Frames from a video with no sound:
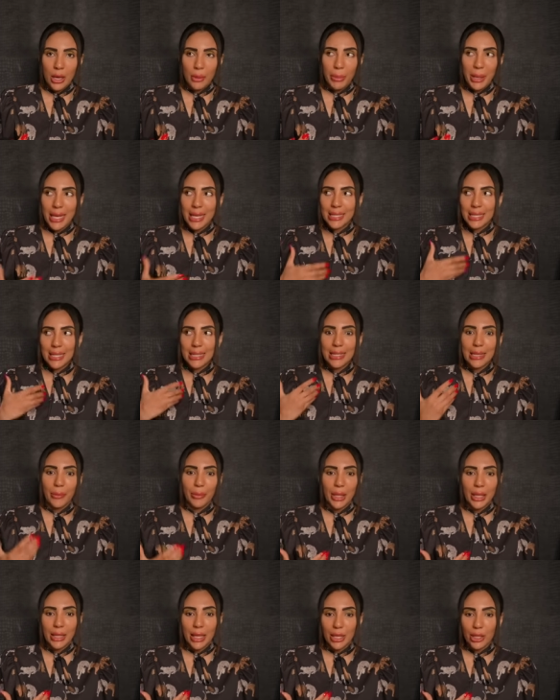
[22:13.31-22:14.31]
because it's
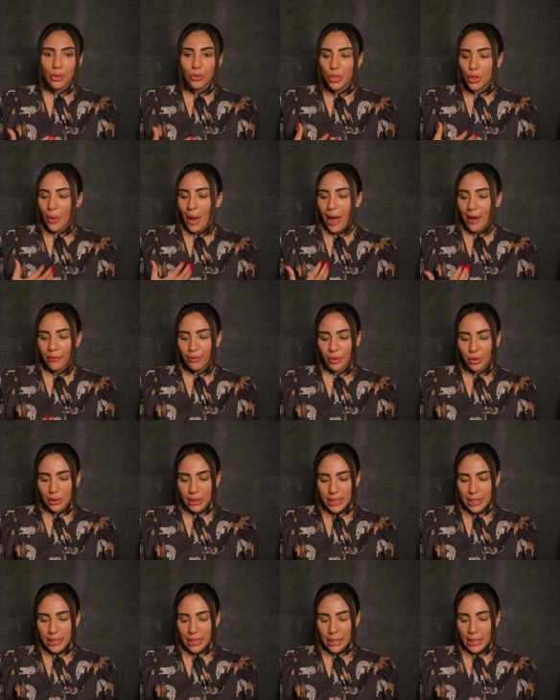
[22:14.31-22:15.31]
something that you do
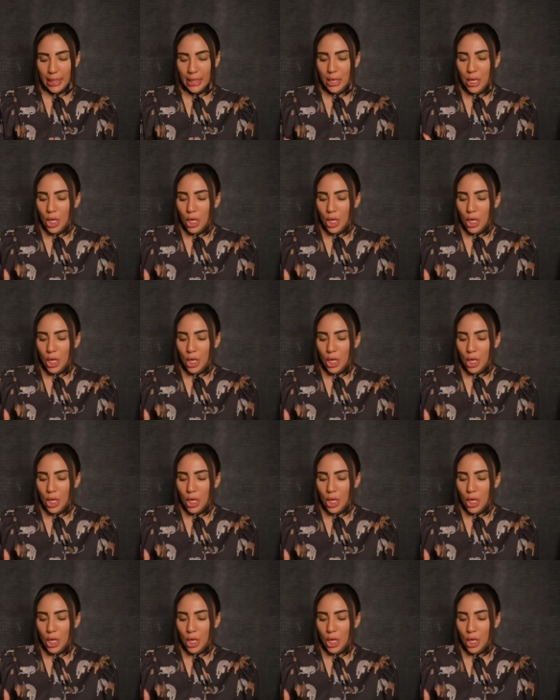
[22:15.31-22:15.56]
effortlessly.